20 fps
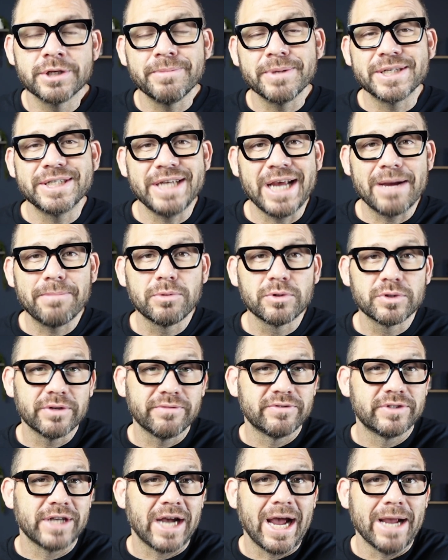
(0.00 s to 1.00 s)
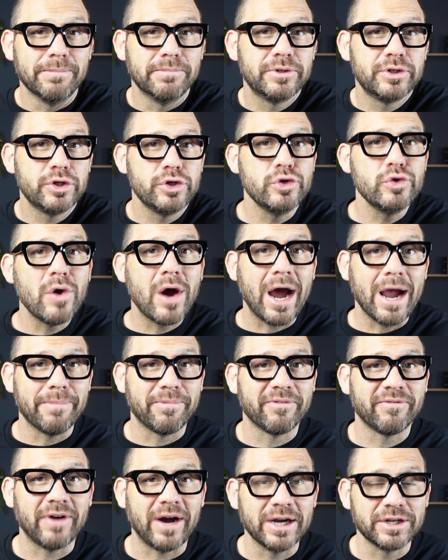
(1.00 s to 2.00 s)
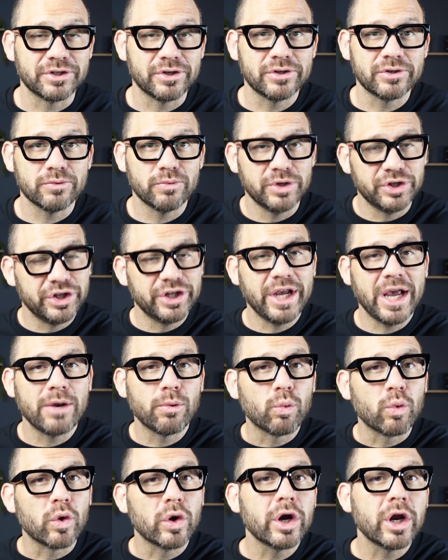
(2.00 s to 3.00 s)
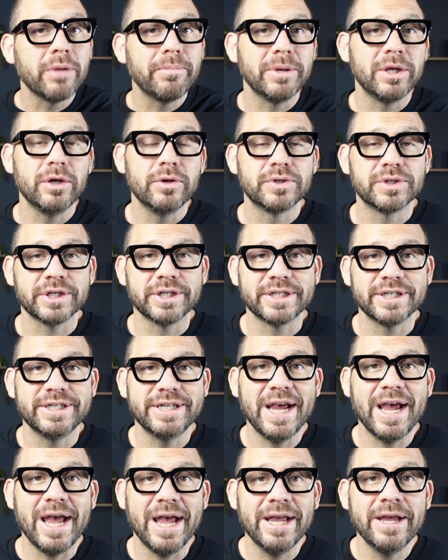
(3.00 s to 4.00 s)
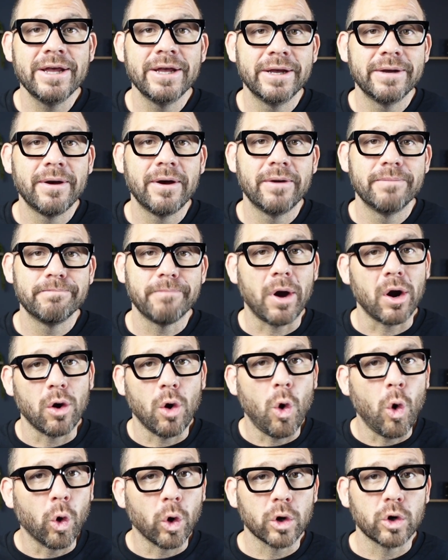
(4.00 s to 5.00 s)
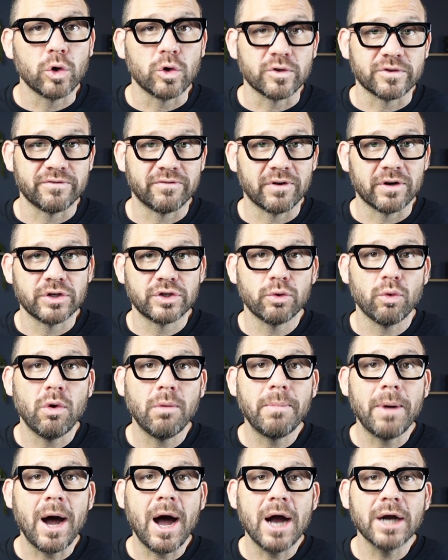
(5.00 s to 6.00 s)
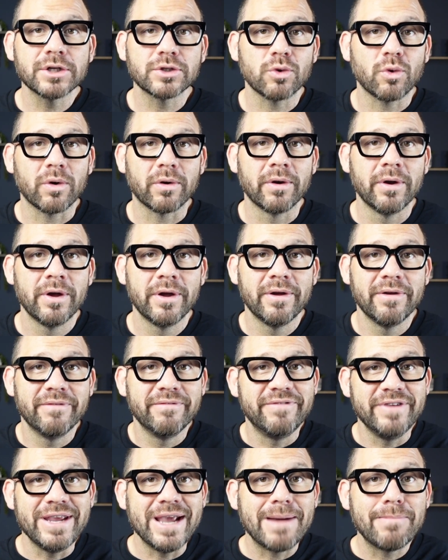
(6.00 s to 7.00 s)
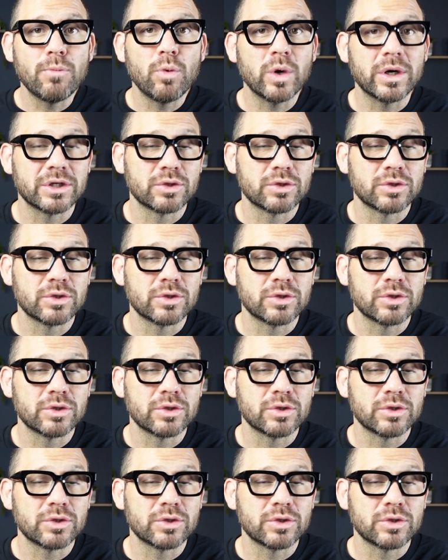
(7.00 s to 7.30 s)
examples of Type 2 hypervisors, which again we're going to be using today, are Oracle's VirtualBox or VMware's